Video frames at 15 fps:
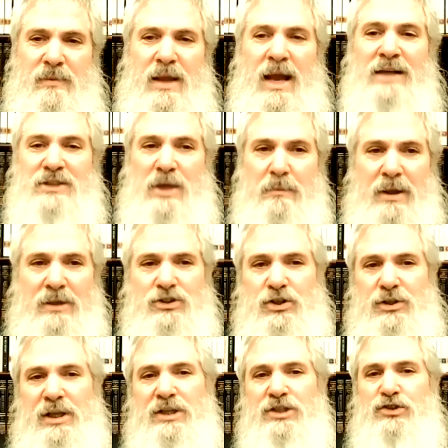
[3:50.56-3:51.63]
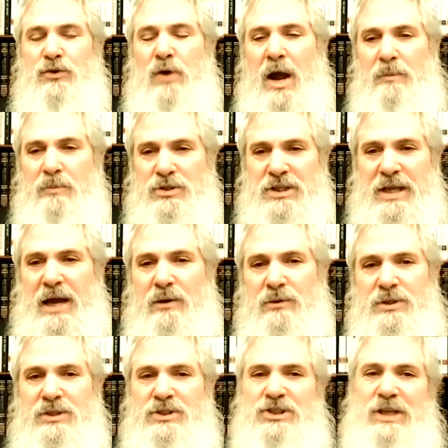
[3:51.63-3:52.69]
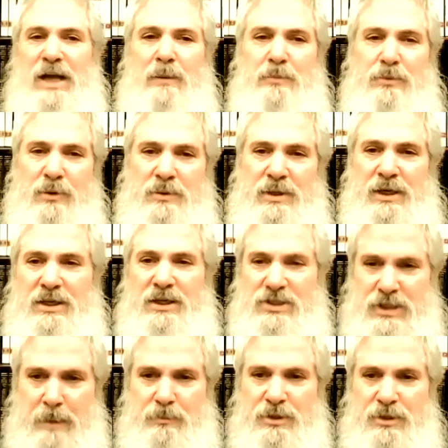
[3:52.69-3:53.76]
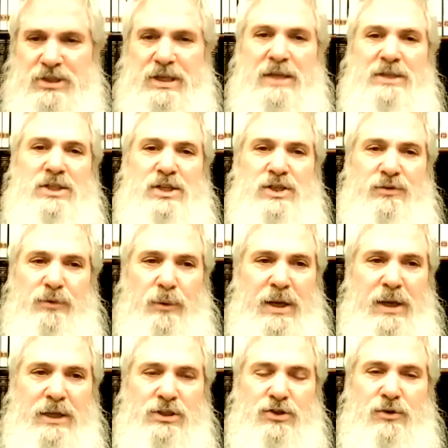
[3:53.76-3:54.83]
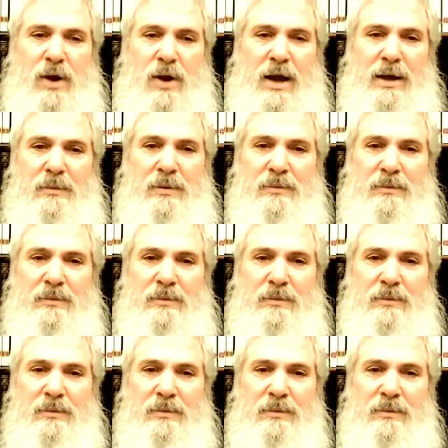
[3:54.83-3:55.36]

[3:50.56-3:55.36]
As I mentioned, each tribe was counted separately, a separate census for each tribe.